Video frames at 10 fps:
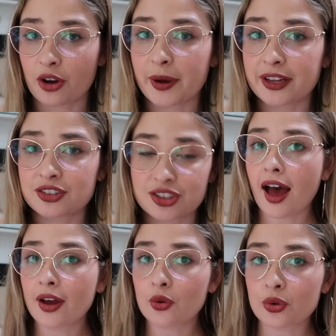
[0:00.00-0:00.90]
much.
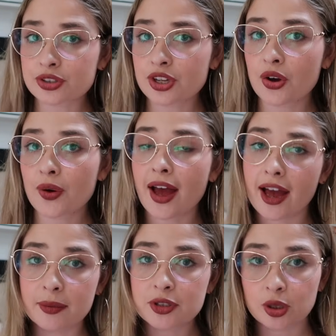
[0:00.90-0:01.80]
I also
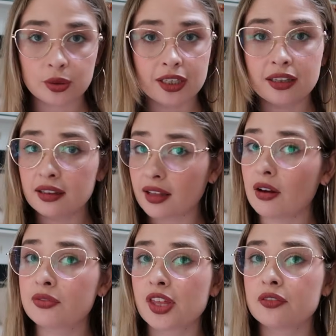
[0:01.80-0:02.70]
absolutely
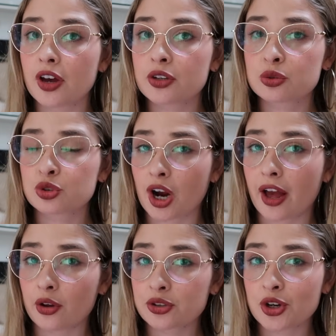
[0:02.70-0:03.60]
love their virtual
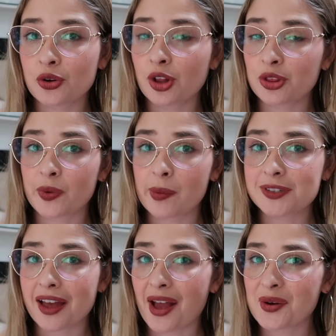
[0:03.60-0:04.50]
try on tool on the
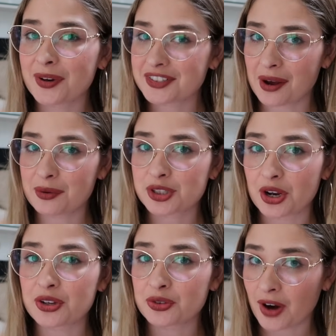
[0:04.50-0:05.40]
website, which I will show
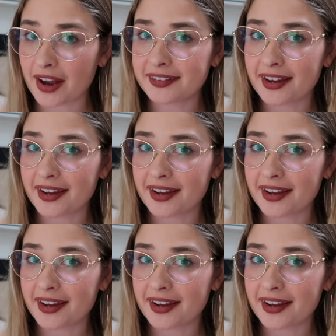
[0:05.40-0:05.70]
you right